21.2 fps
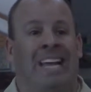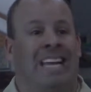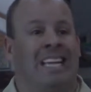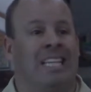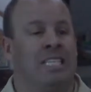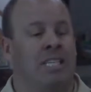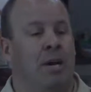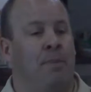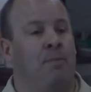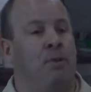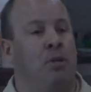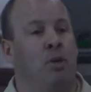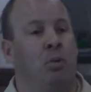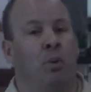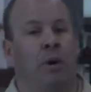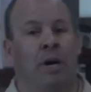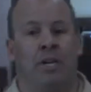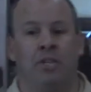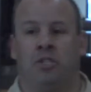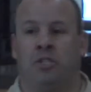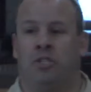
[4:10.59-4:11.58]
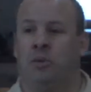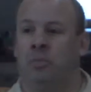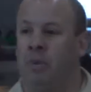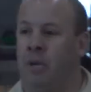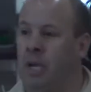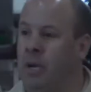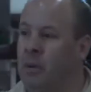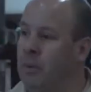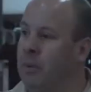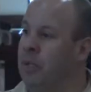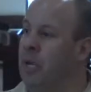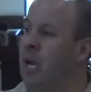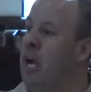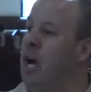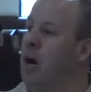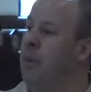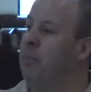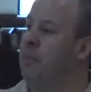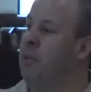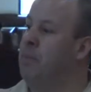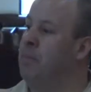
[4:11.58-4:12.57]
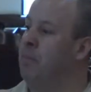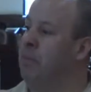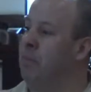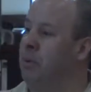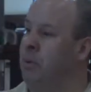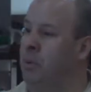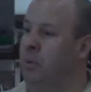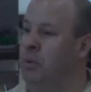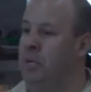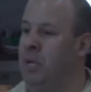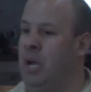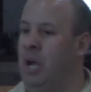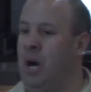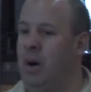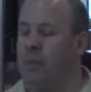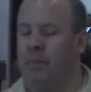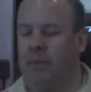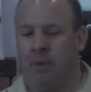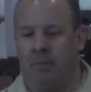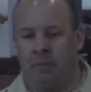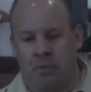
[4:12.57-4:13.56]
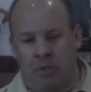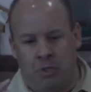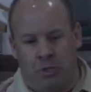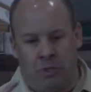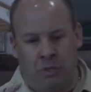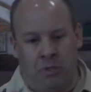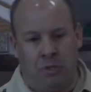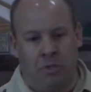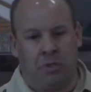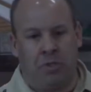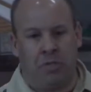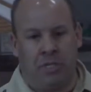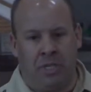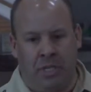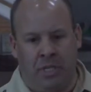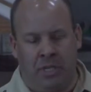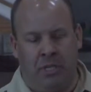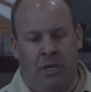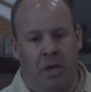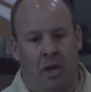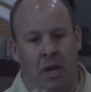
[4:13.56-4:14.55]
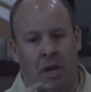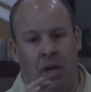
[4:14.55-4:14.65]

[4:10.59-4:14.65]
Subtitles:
it's up to us to be able to help them through, to help them see